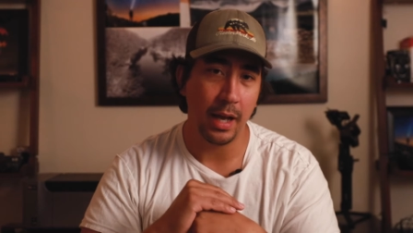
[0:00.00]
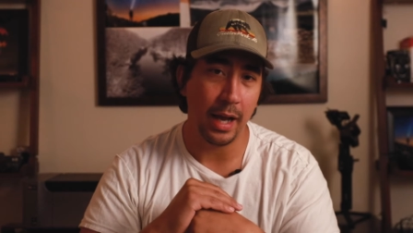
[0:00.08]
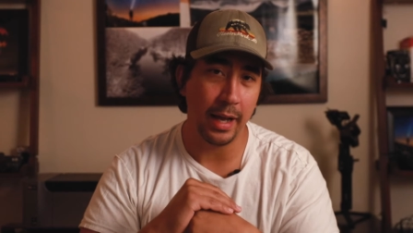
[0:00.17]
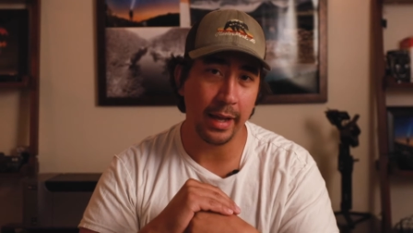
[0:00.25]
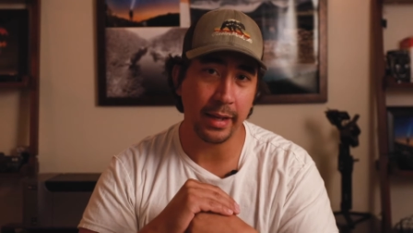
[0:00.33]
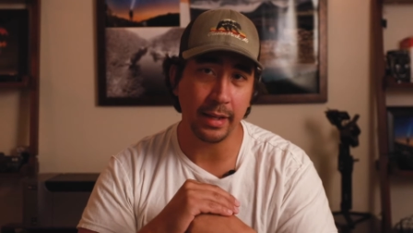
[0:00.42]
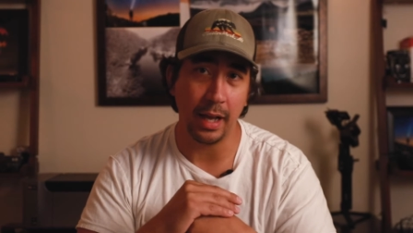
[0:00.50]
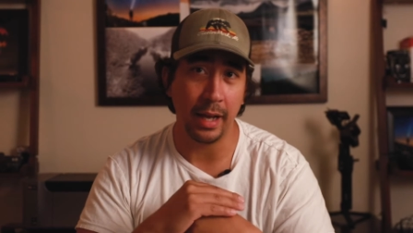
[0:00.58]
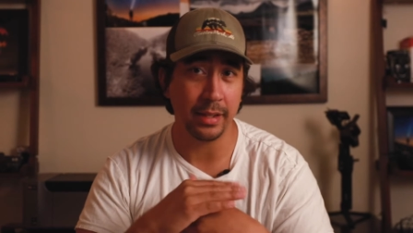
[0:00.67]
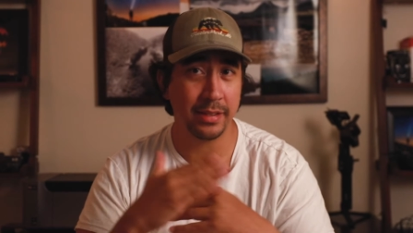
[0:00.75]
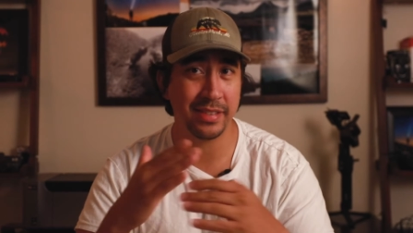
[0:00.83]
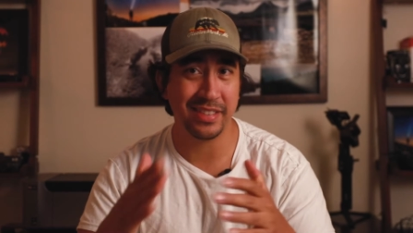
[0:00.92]
I
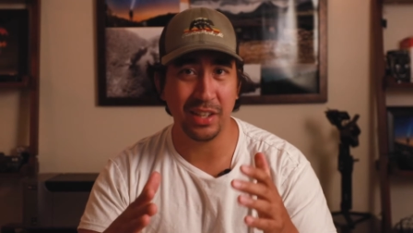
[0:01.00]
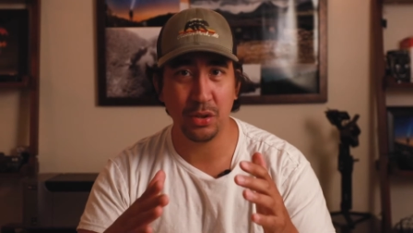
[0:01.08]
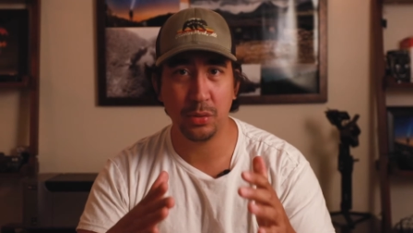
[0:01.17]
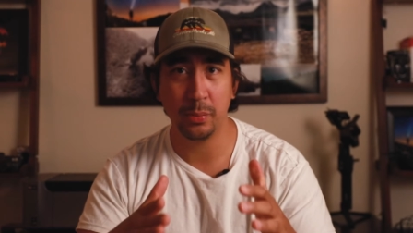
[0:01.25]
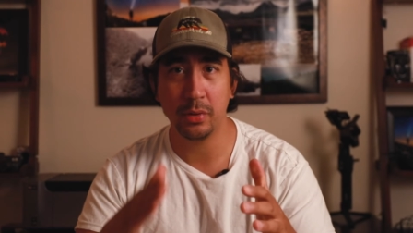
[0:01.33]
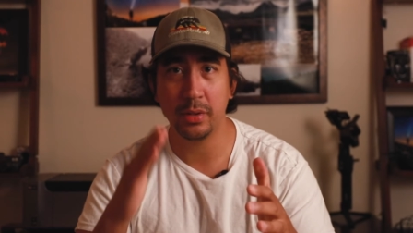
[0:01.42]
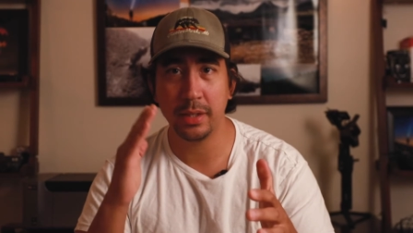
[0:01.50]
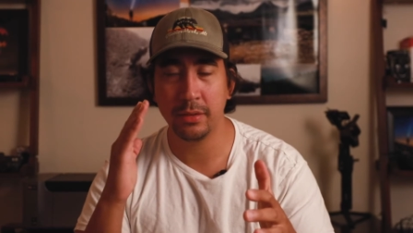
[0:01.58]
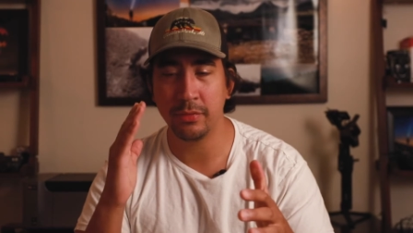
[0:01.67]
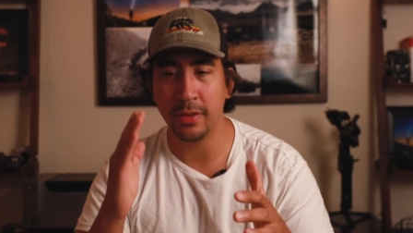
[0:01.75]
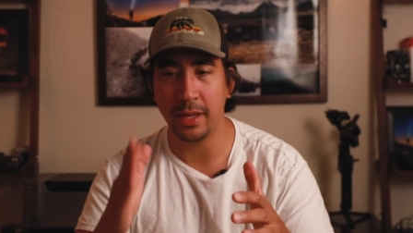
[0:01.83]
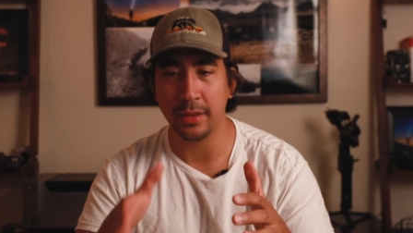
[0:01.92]
still
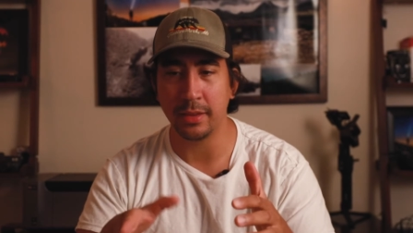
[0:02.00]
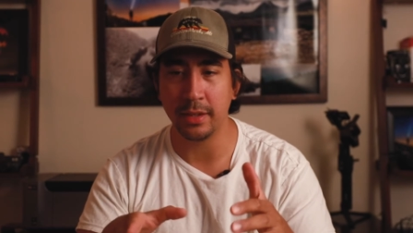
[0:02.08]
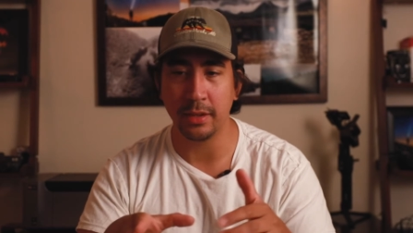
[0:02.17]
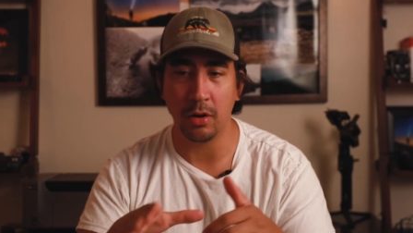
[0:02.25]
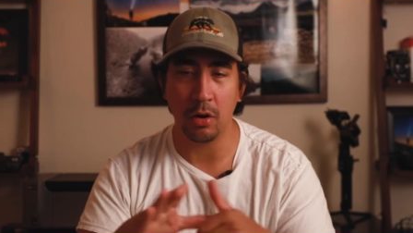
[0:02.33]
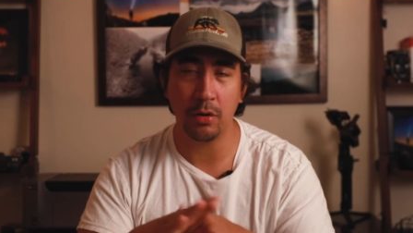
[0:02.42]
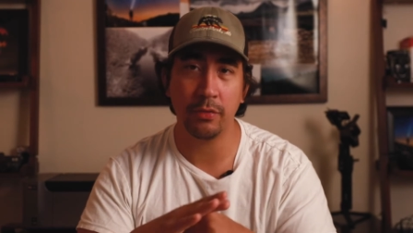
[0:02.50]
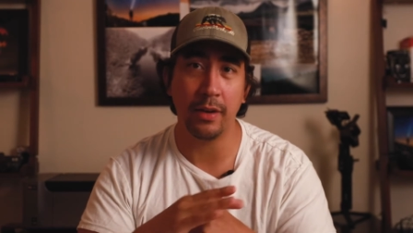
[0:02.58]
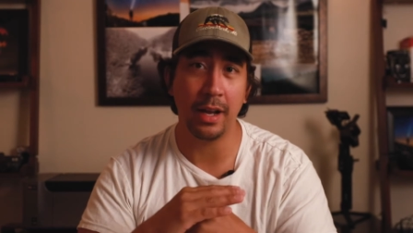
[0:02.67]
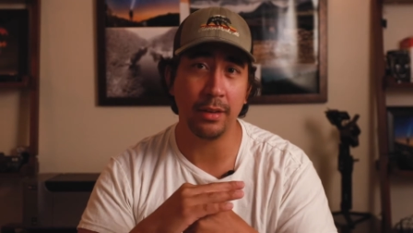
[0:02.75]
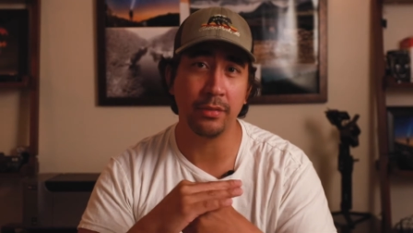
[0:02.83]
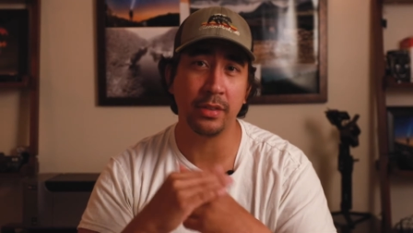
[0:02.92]
believe that the
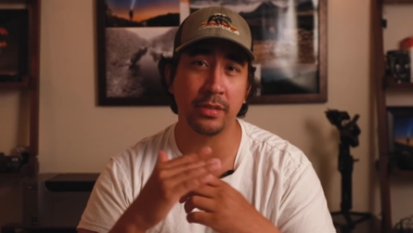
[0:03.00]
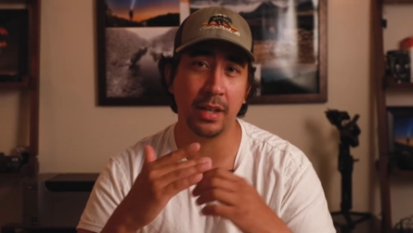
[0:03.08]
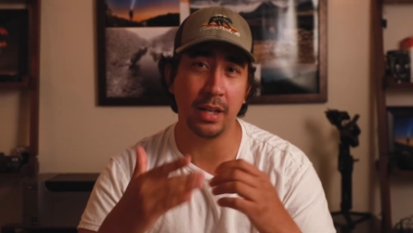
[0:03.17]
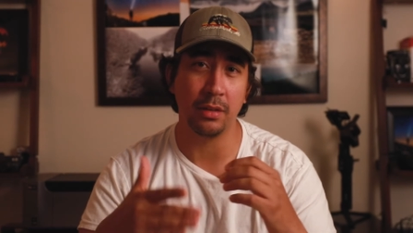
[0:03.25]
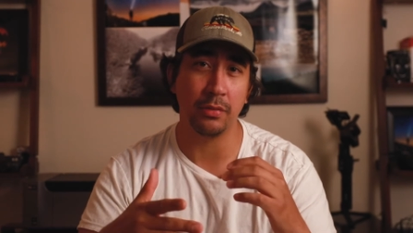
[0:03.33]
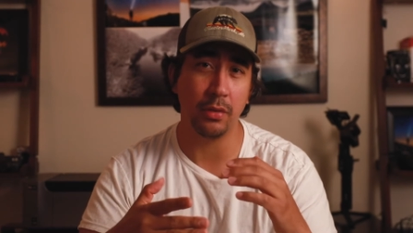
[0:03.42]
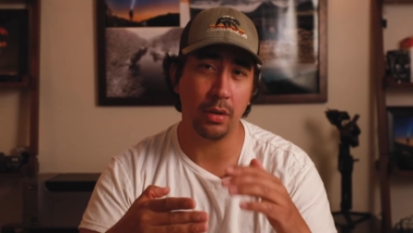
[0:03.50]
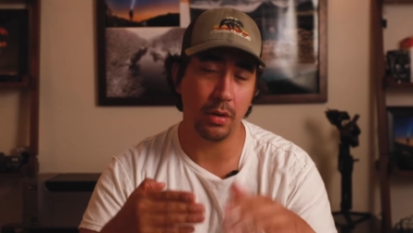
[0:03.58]
R5 is kind of